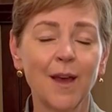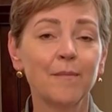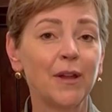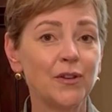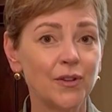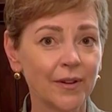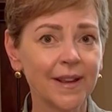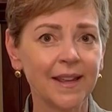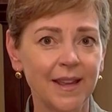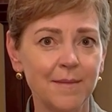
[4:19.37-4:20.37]
but
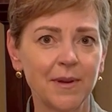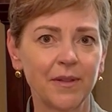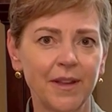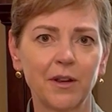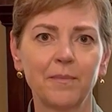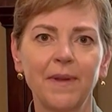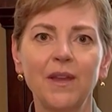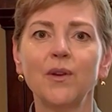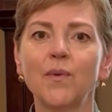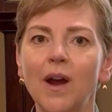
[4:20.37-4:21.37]
during chemotherapy,
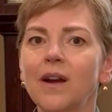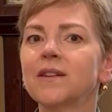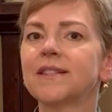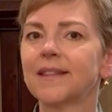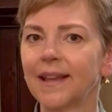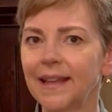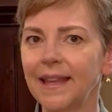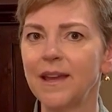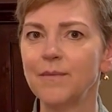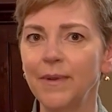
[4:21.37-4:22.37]
you are
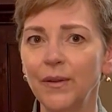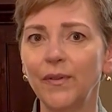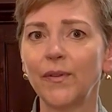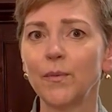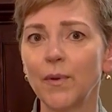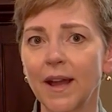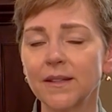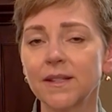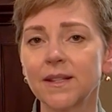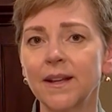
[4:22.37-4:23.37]
slightly immune
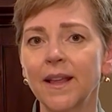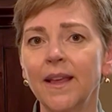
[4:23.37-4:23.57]
suppressed.